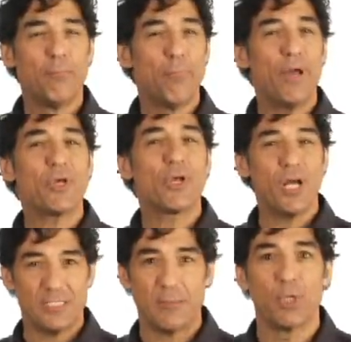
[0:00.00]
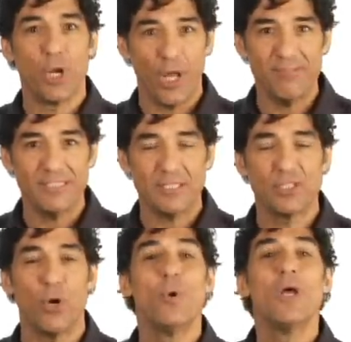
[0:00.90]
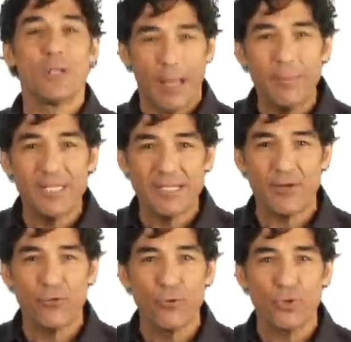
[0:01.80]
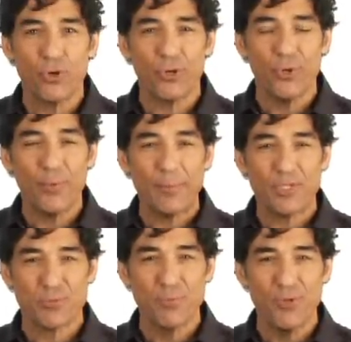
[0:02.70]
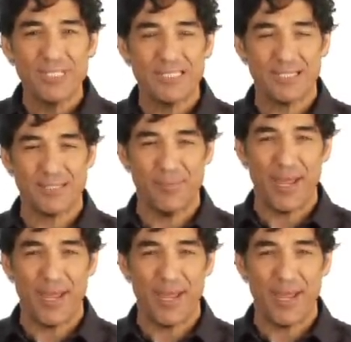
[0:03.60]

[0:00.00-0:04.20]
but the customer loves it. So I'm going to take you through the Curlinterrupted Smoothing System